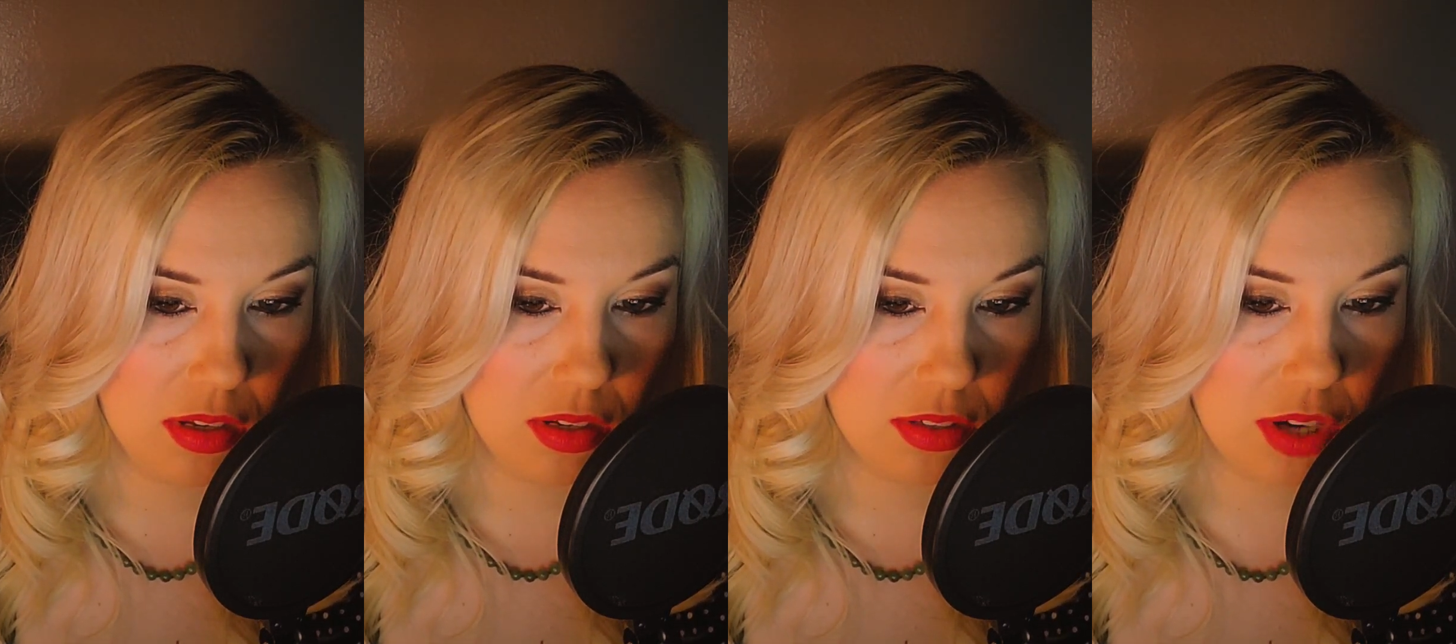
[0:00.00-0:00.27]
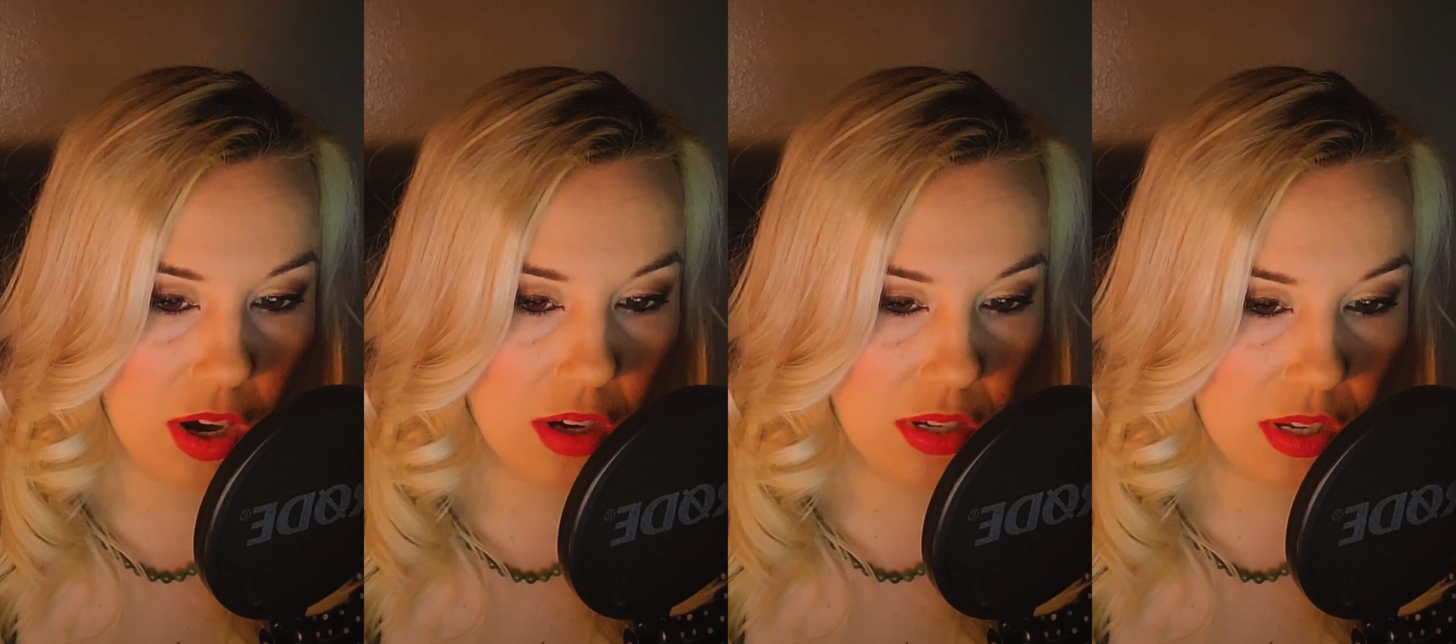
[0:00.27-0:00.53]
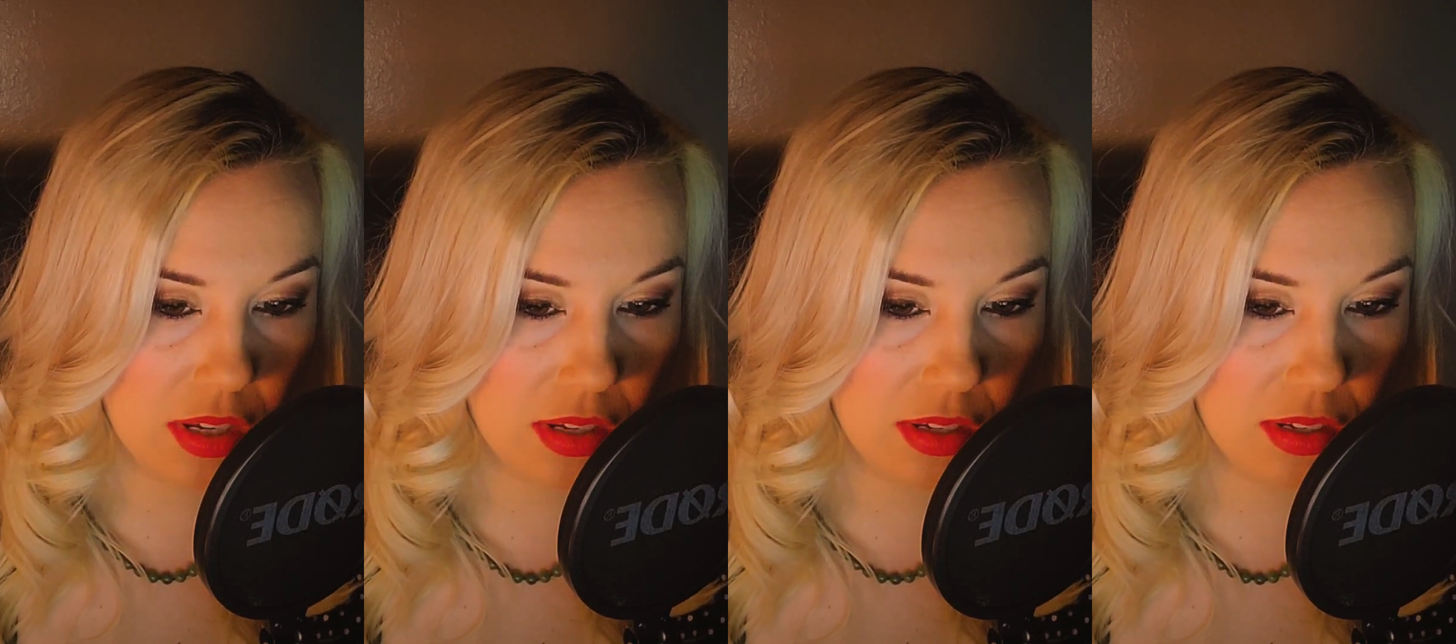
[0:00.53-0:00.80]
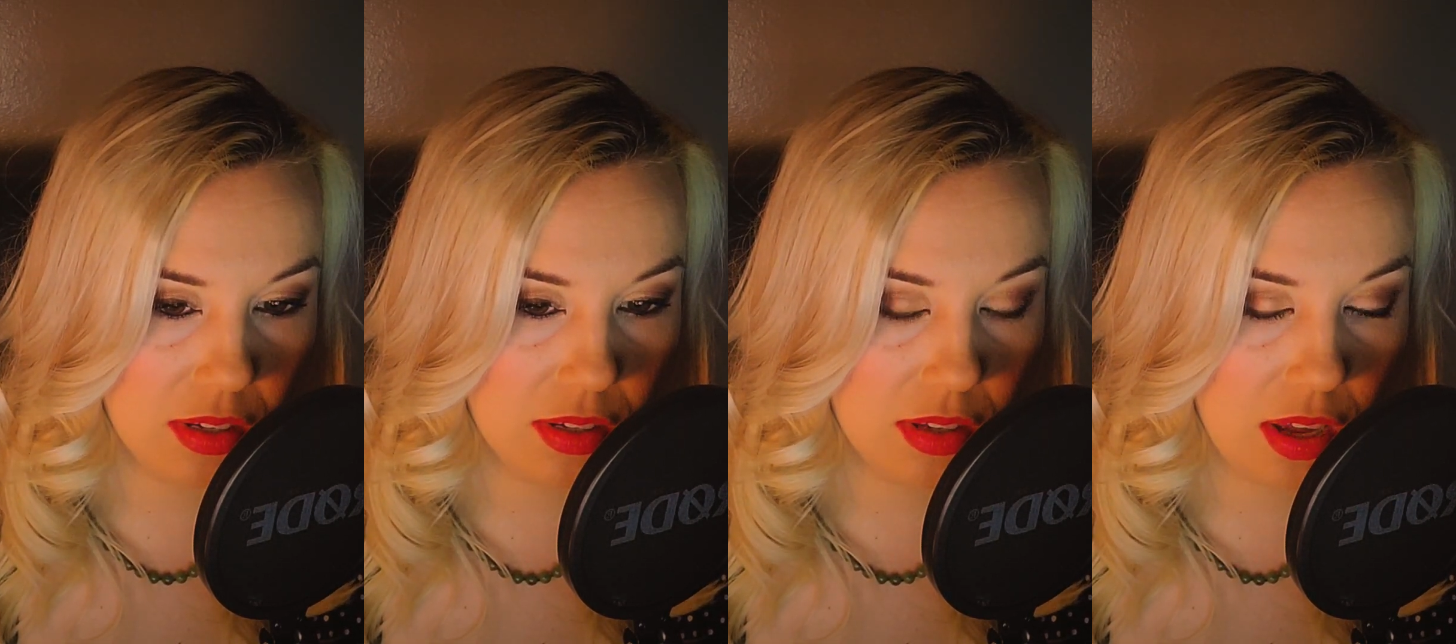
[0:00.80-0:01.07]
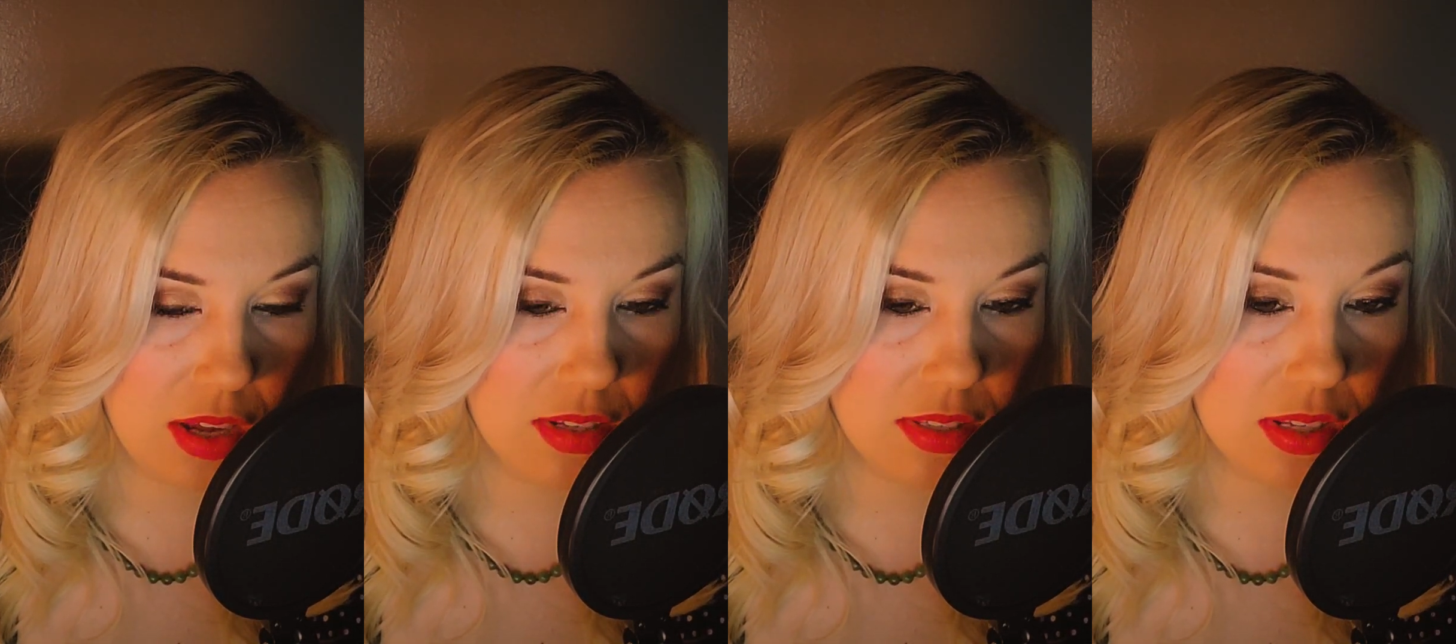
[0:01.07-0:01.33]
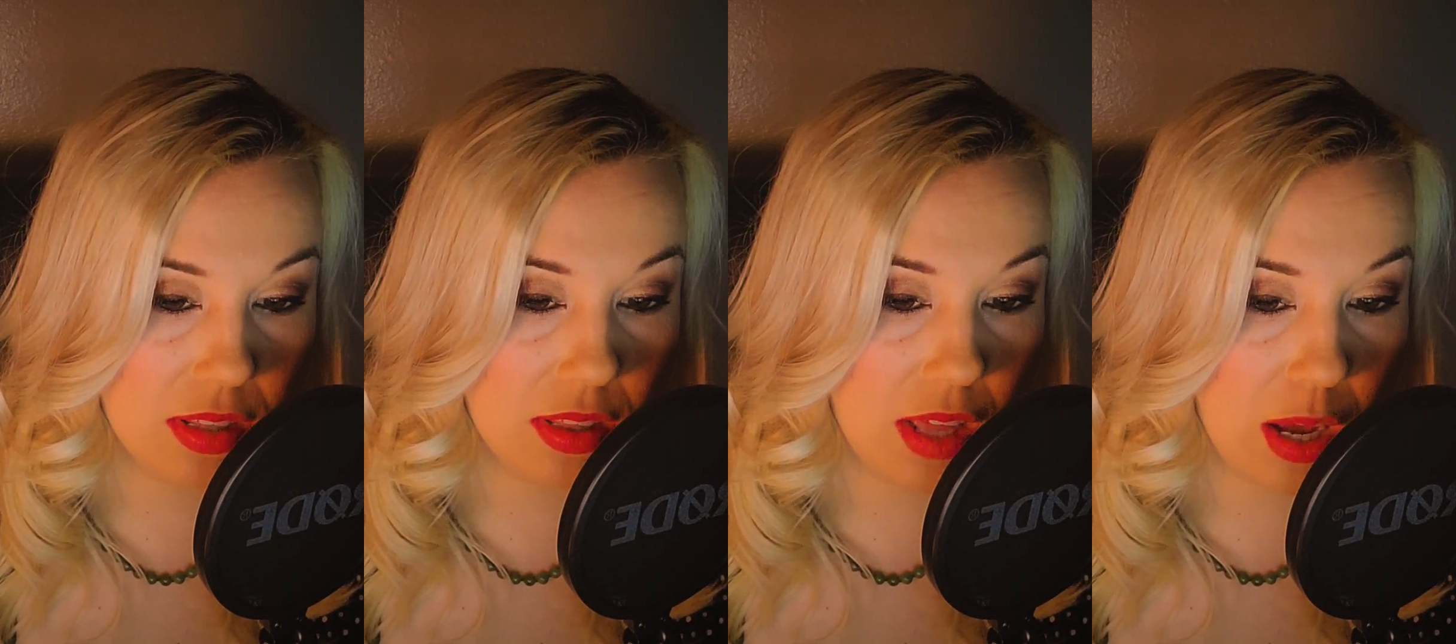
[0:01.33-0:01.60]
talking as
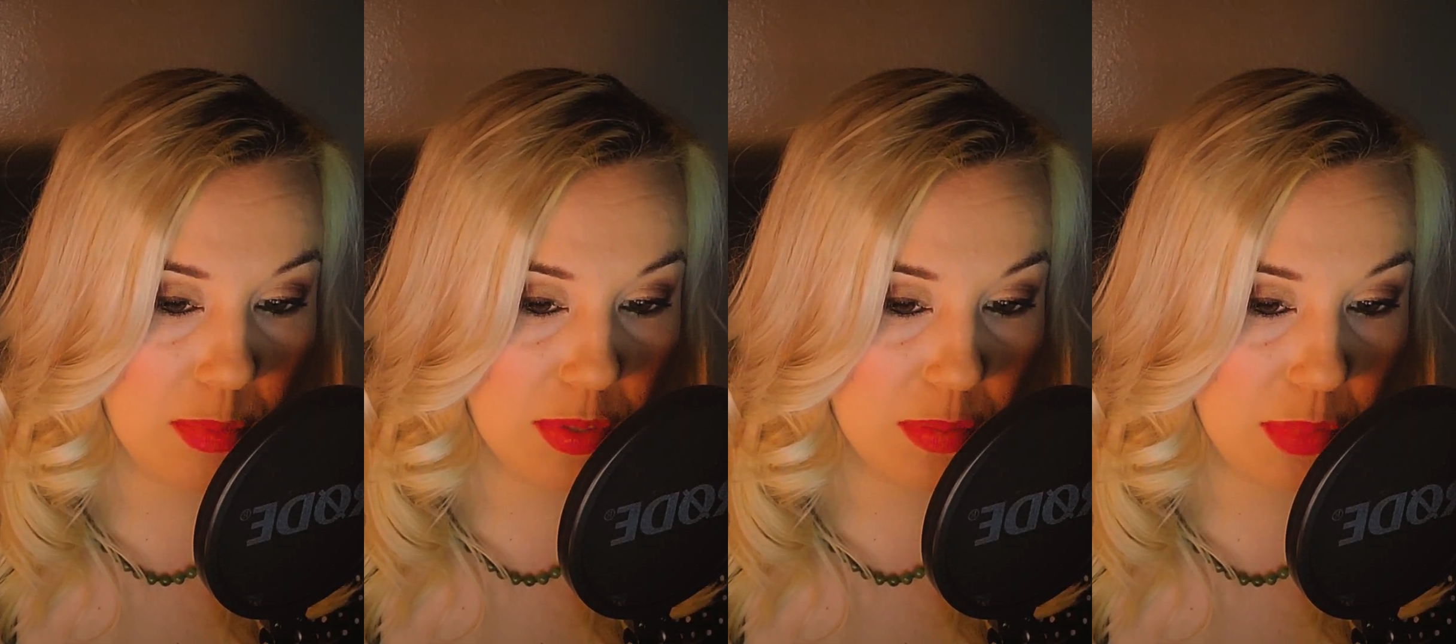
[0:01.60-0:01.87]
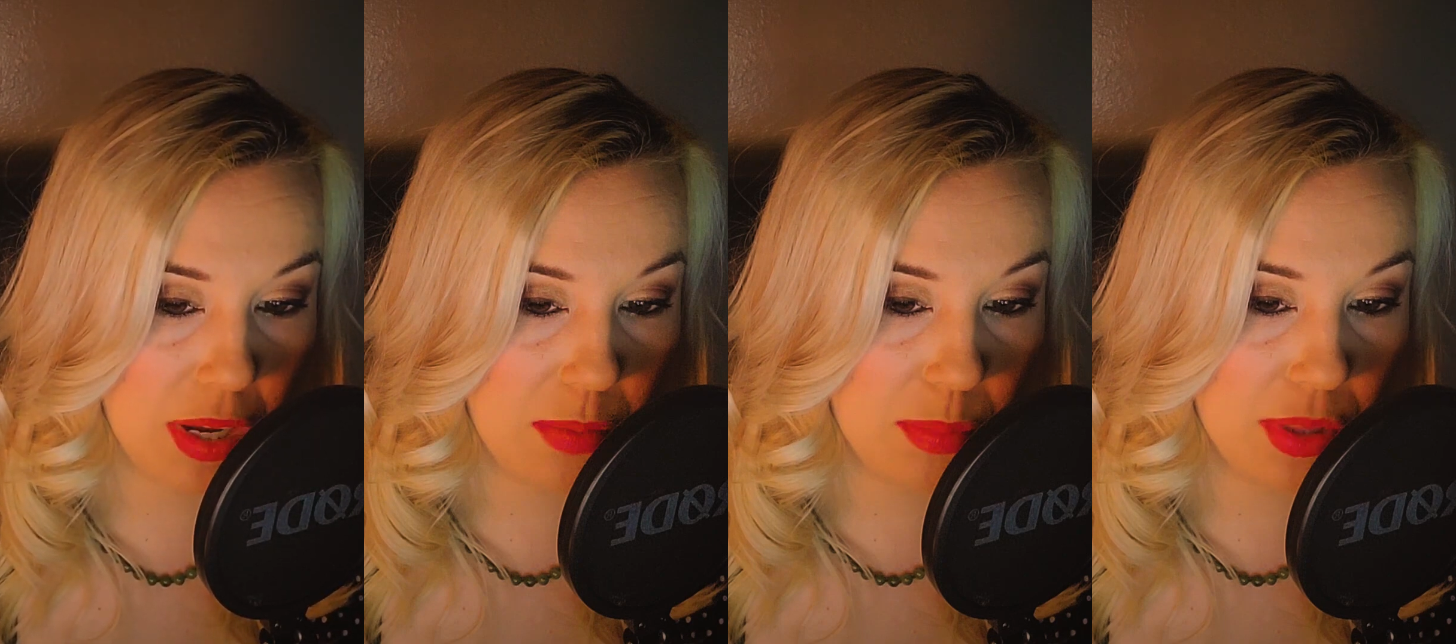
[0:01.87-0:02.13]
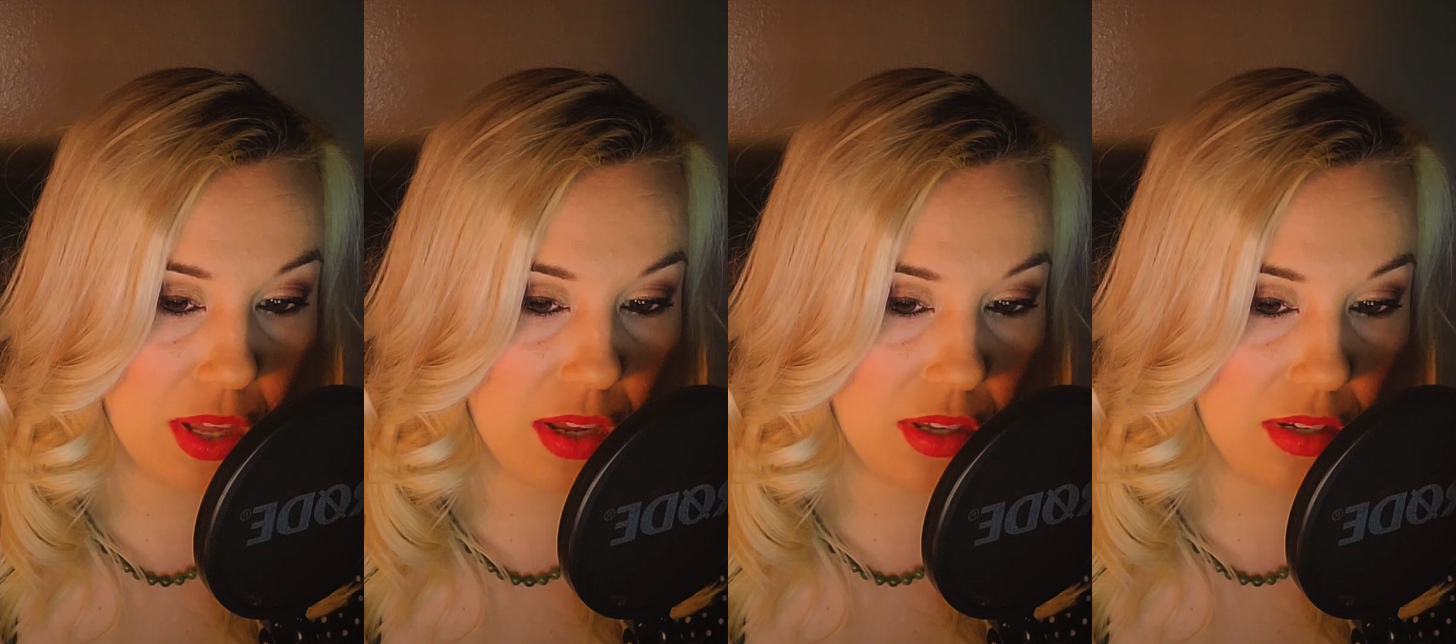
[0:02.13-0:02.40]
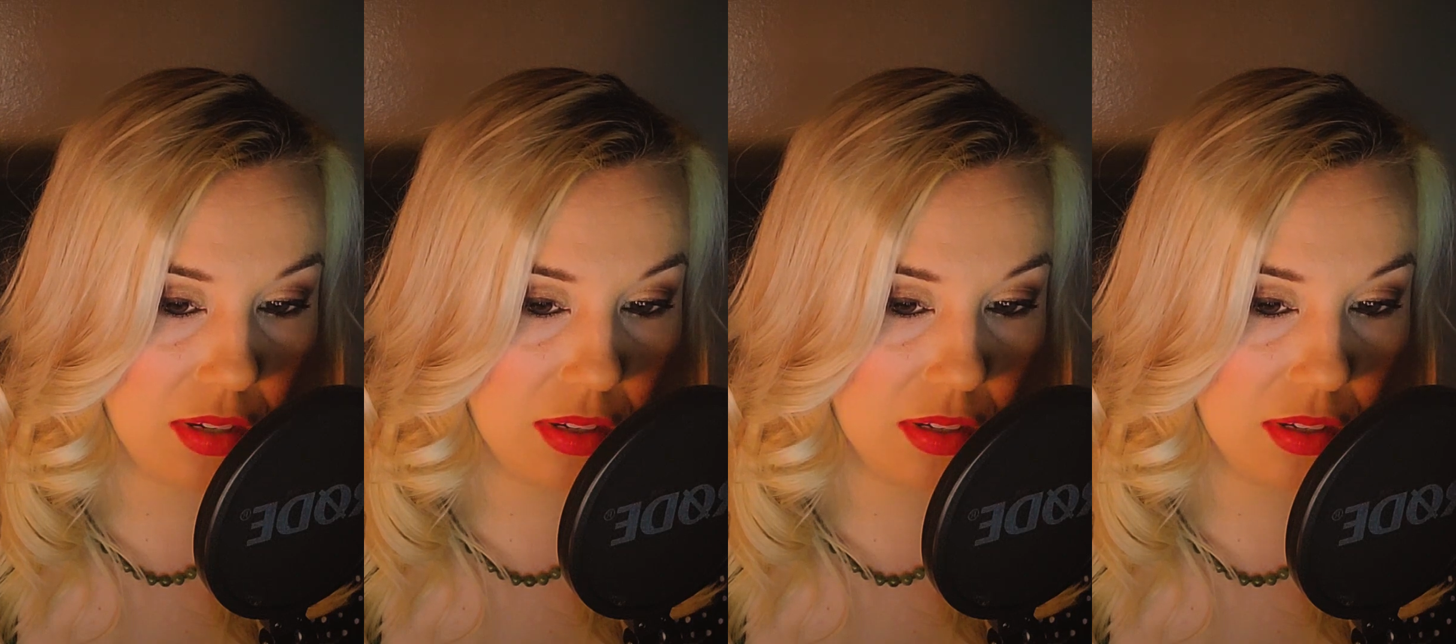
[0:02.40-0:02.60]
he lapped my blood,